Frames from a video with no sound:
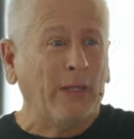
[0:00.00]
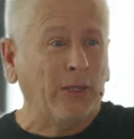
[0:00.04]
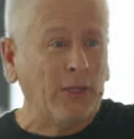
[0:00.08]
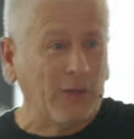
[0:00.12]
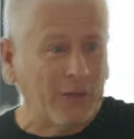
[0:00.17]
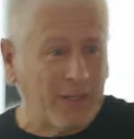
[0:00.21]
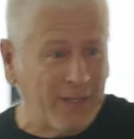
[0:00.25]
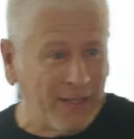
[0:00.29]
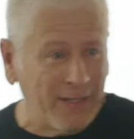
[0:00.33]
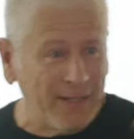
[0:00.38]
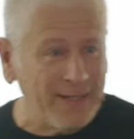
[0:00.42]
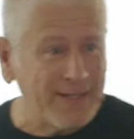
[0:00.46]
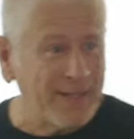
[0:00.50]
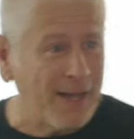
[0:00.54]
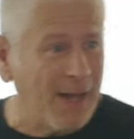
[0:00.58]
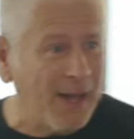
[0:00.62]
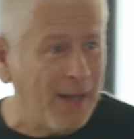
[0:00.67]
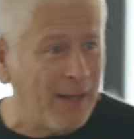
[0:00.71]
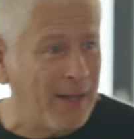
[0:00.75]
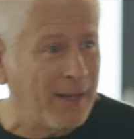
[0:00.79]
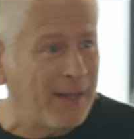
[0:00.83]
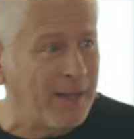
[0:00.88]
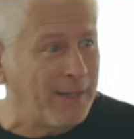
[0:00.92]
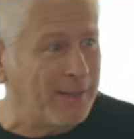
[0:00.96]
look in his
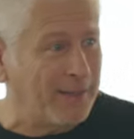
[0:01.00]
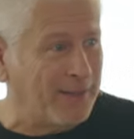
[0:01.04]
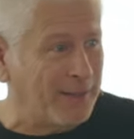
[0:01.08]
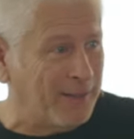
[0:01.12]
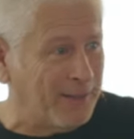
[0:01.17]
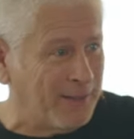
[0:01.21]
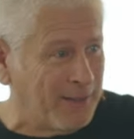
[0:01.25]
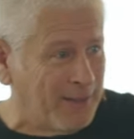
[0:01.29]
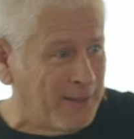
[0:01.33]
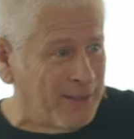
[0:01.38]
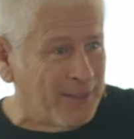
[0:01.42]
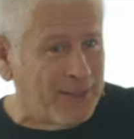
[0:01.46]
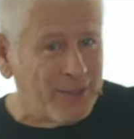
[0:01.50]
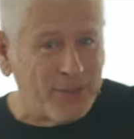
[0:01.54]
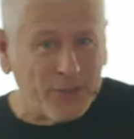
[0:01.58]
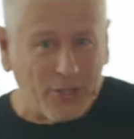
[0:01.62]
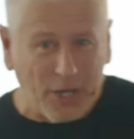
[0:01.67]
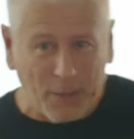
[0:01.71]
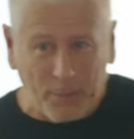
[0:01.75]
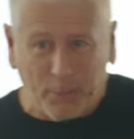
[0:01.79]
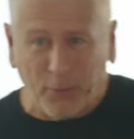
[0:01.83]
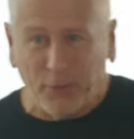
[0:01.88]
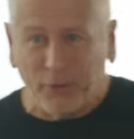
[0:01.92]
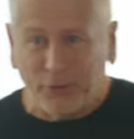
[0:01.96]
eye and the
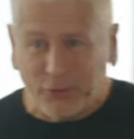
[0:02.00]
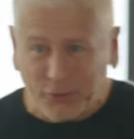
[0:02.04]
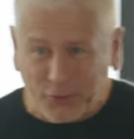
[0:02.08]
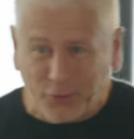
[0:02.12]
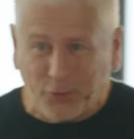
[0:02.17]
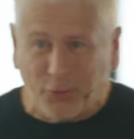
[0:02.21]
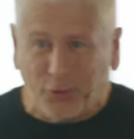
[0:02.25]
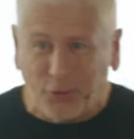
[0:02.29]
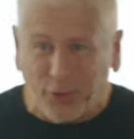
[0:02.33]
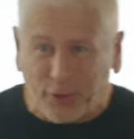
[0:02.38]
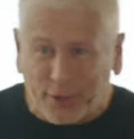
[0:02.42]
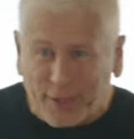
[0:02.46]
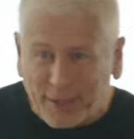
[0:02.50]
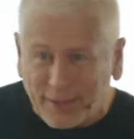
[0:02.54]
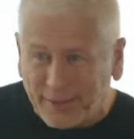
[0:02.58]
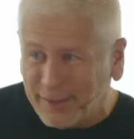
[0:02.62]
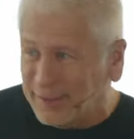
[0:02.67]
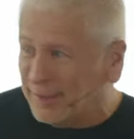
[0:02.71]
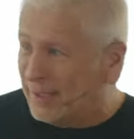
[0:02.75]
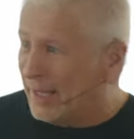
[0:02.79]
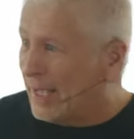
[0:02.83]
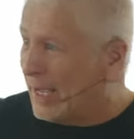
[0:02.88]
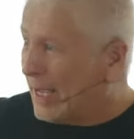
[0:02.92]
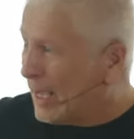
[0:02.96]
shepherd's crook and the
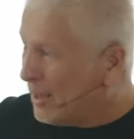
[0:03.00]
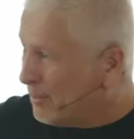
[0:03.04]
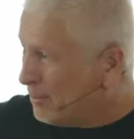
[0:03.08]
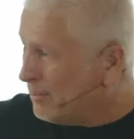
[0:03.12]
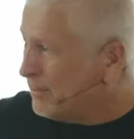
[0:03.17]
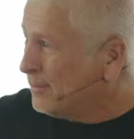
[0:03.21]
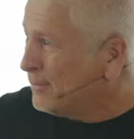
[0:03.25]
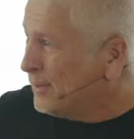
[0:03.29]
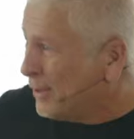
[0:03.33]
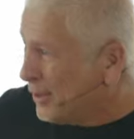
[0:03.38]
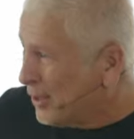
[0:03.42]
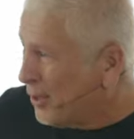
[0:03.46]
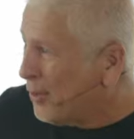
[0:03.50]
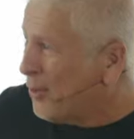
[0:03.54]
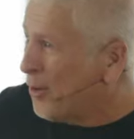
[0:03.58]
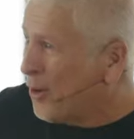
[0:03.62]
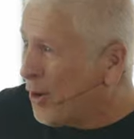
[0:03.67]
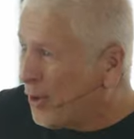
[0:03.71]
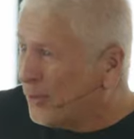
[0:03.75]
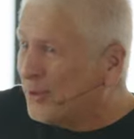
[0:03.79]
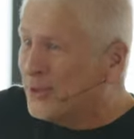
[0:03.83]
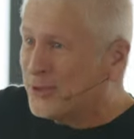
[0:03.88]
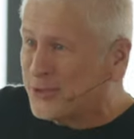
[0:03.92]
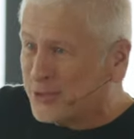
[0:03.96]
lamb, you know,
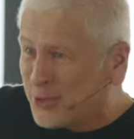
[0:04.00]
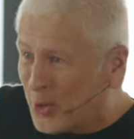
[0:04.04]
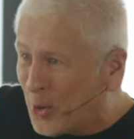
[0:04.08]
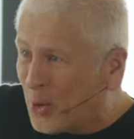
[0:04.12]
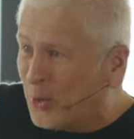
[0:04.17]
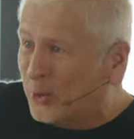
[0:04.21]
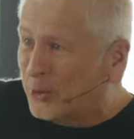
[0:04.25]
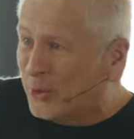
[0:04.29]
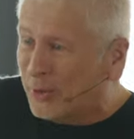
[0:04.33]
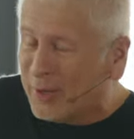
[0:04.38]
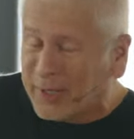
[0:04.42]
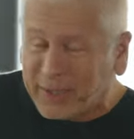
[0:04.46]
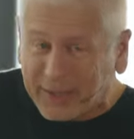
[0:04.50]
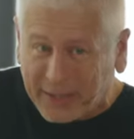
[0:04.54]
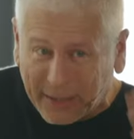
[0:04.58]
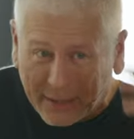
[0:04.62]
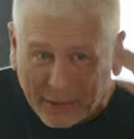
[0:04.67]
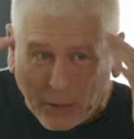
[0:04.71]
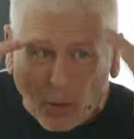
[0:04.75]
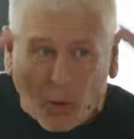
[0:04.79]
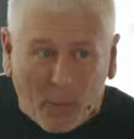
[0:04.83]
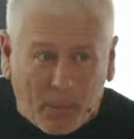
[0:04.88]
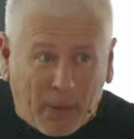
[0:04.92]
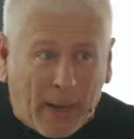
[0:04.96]
on the shoulder. I can
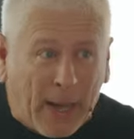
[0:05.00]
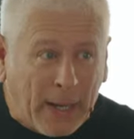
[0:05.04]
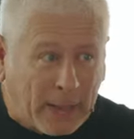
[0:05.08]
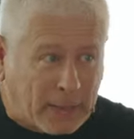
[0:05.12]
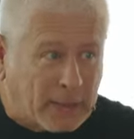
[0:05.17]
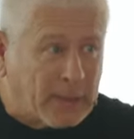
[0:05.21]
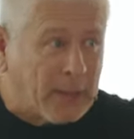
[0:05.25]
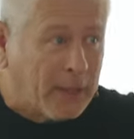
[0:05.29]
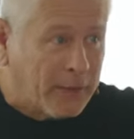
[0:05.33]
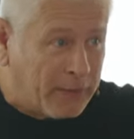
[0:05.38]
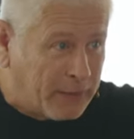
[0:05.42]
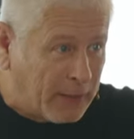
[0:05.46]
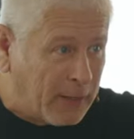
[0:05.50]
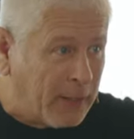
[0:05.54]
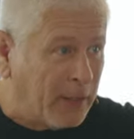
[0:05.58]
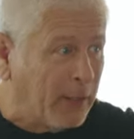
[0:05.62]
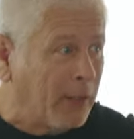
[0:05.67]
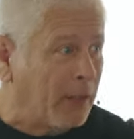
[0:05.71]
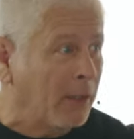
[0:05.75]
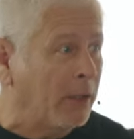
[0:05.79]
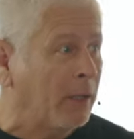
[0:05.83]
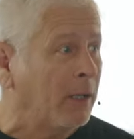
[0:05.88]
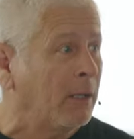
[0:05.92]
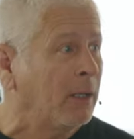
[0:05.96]
go back to
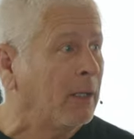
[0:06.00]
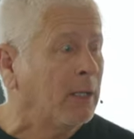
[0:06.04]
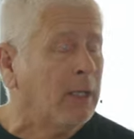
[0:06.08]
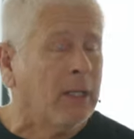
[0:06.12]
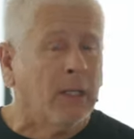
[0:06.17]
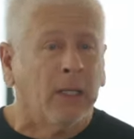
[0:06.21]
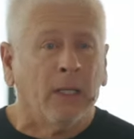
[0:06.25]
there.